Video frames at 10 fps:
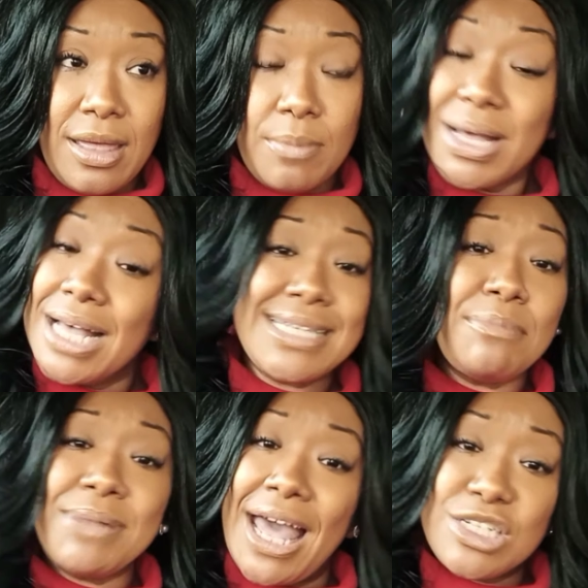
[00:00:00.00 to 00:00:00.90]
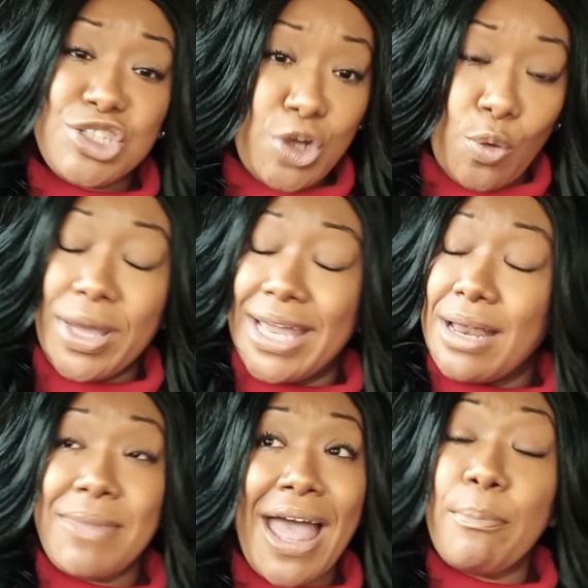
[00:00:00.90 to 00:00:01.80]
Because I'm not a joke and
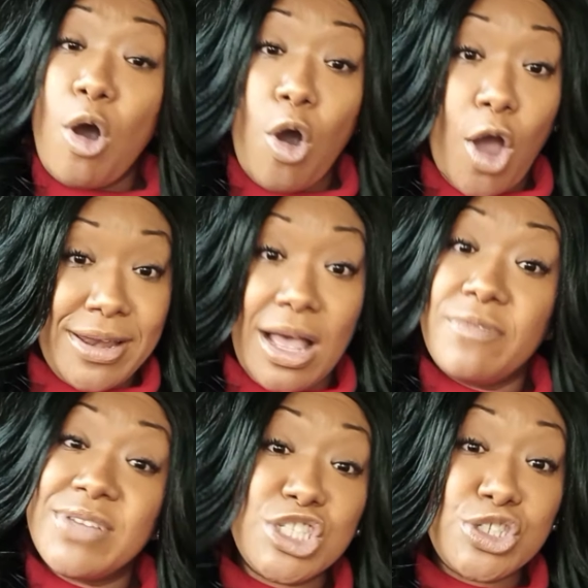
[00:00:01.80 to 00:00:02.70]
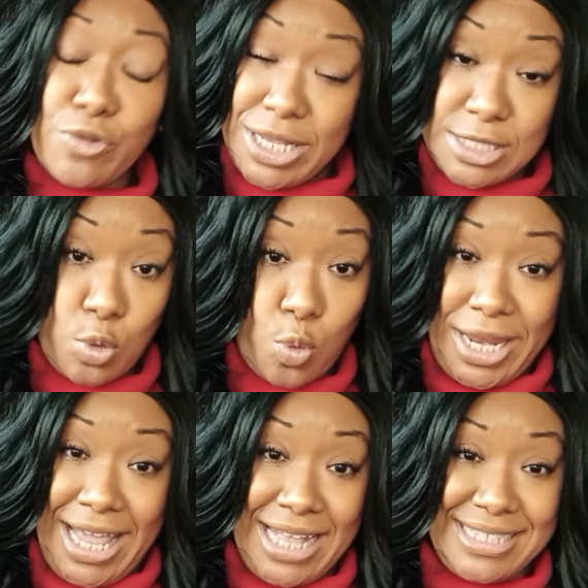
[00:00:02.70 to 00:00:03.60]
I'm not part of a circus
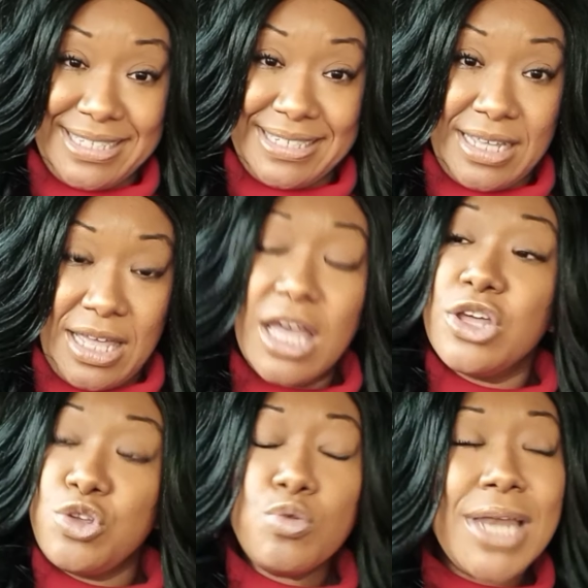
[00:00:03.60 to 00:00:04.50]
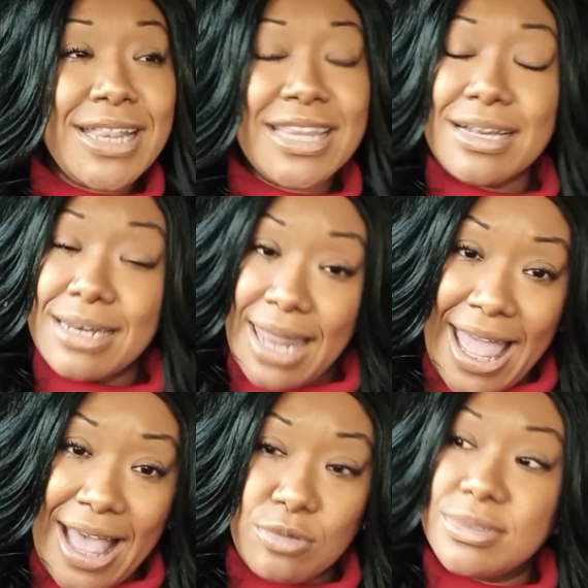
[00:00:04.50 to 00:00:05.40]
audience. You let the
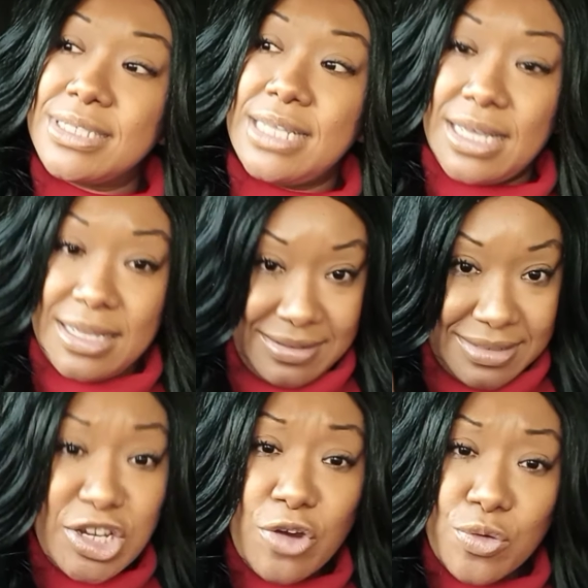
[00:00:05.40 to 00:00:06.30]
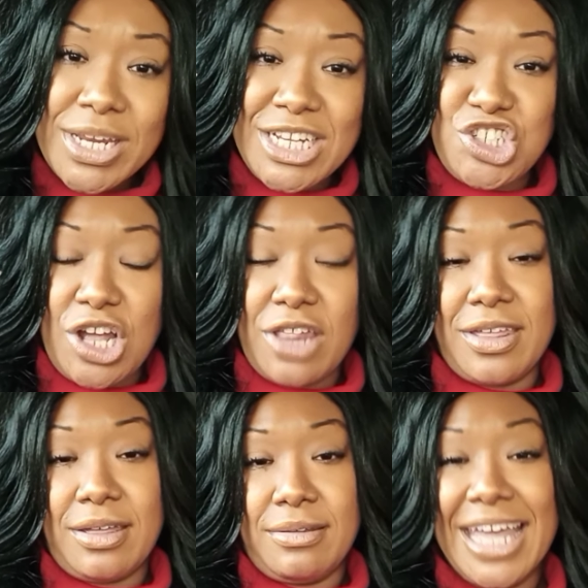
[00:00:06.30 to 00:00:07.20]
clowns turn on each
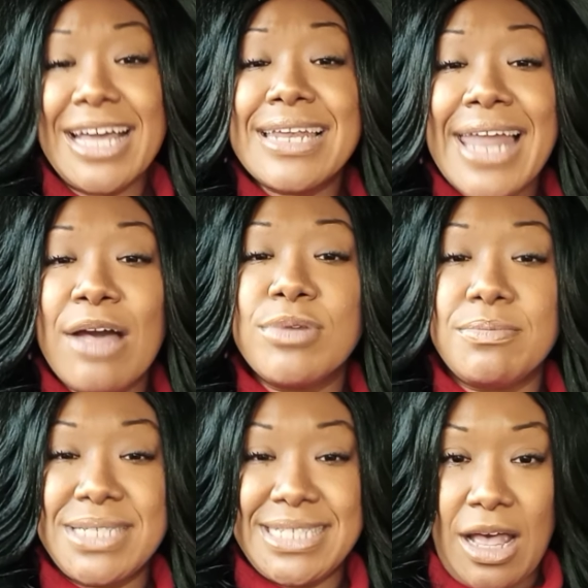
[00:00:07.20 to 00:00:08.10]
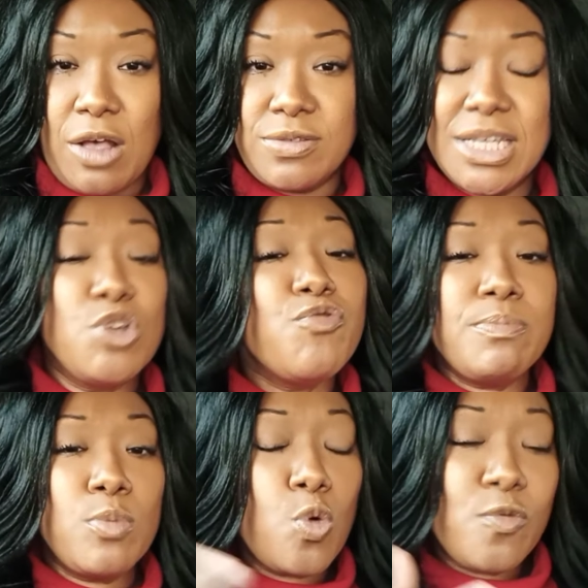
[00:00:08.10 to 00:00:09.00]
other and clown themselves and you
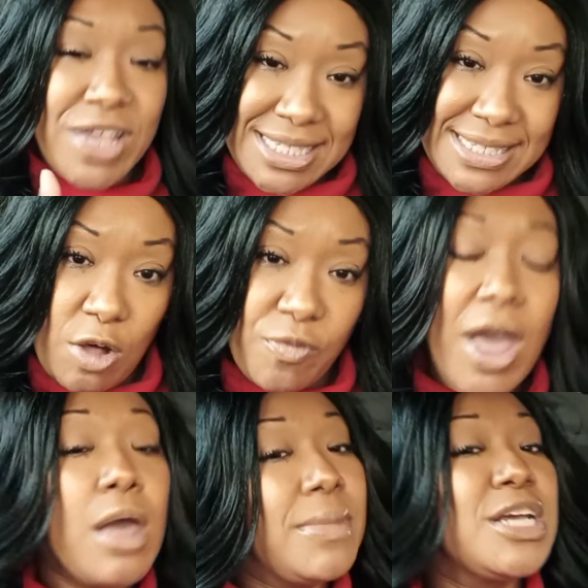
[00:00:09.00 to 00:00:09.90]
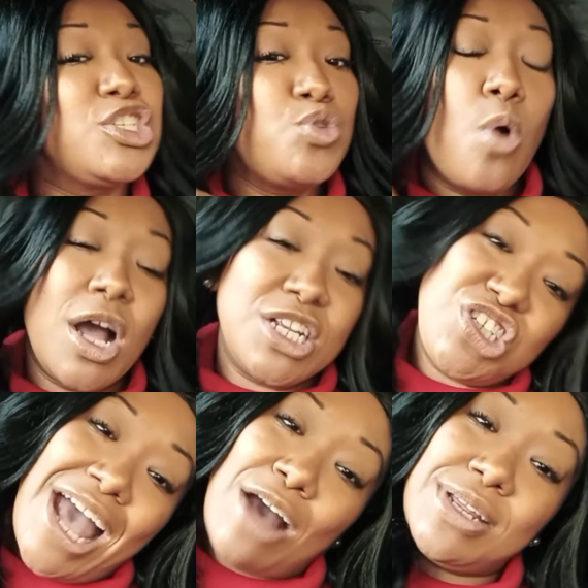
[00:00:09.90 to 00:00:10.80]
remove yourself because you are a
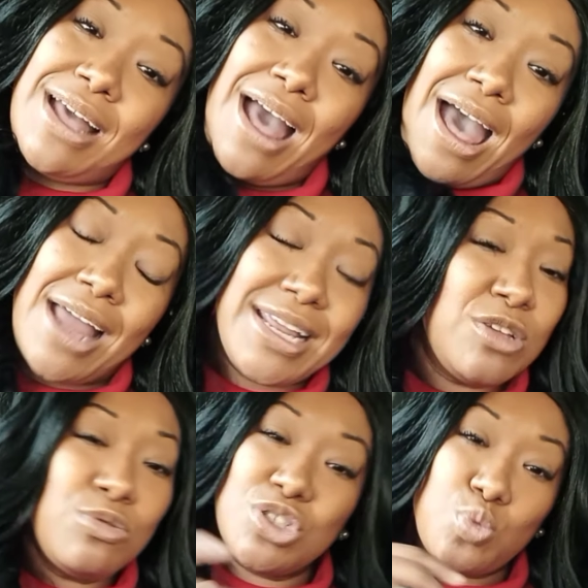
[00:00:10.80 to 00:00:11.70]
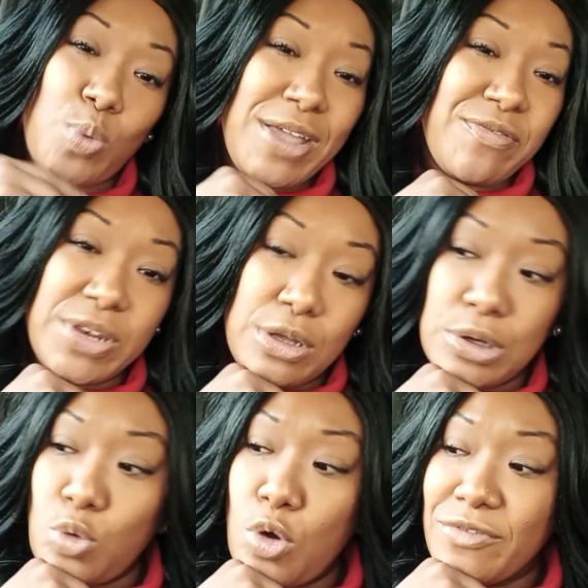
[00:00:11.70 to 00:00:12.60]
child of God and you just wait for the
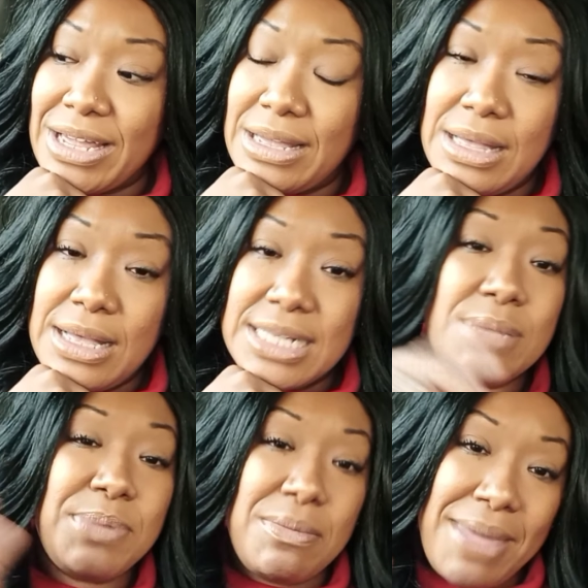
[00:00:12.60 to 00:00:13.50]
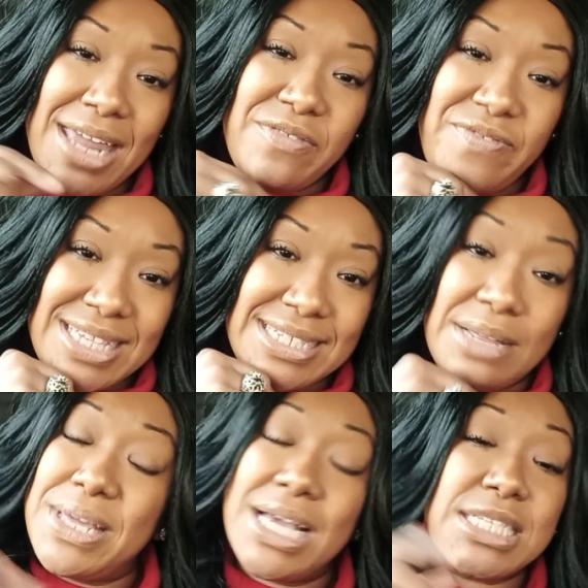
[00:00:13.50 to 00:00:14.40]
glory to be manifested
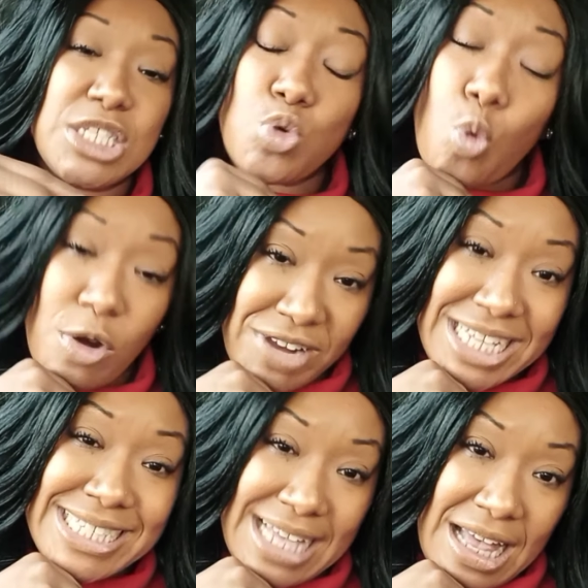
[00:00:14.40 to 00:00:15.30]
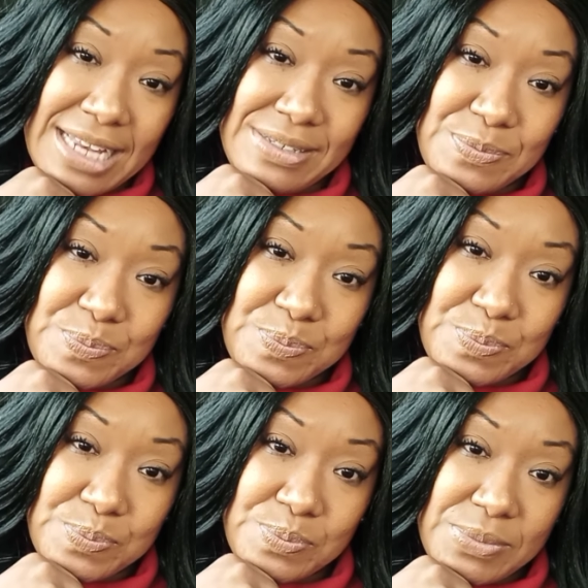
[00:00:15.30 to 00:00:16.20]
because it's already done.
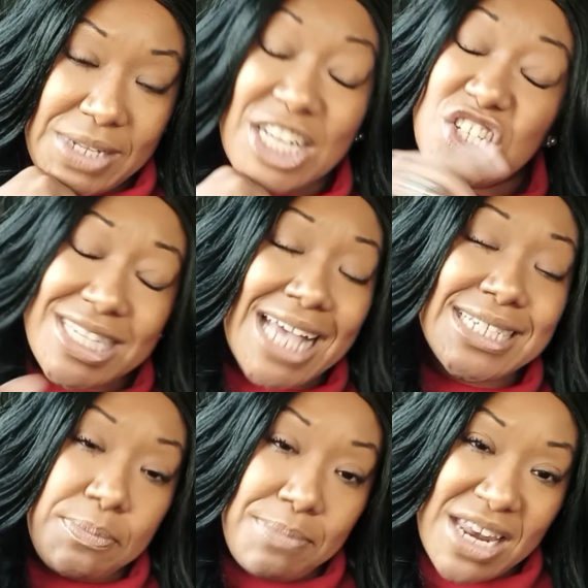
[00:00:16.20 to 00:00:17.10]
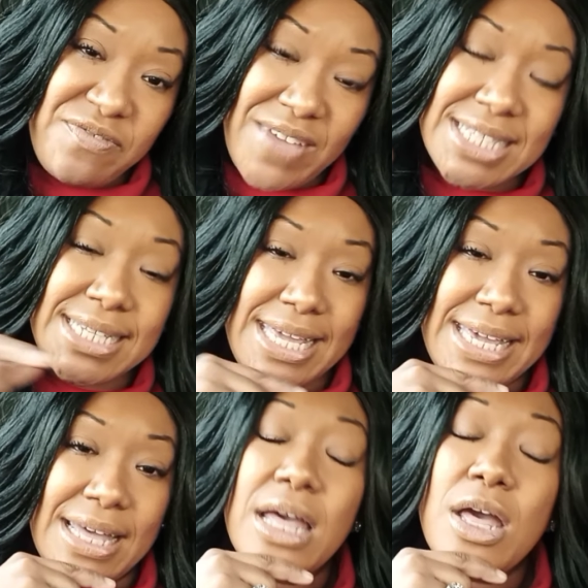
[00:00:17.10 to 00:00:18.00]
It just has to manifest
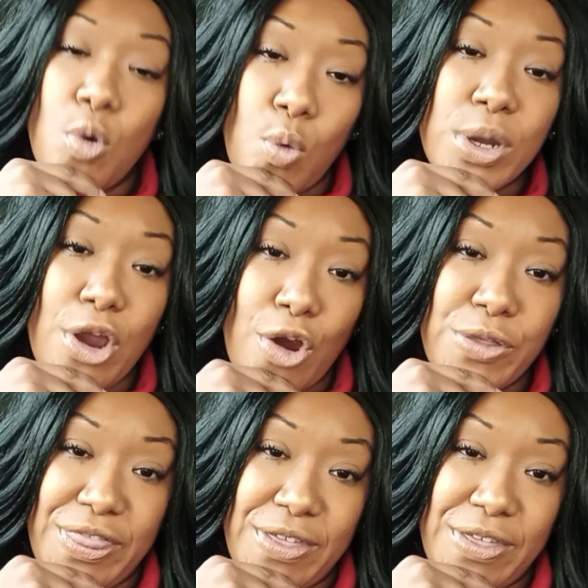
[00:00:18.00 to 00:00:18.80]
here on earth.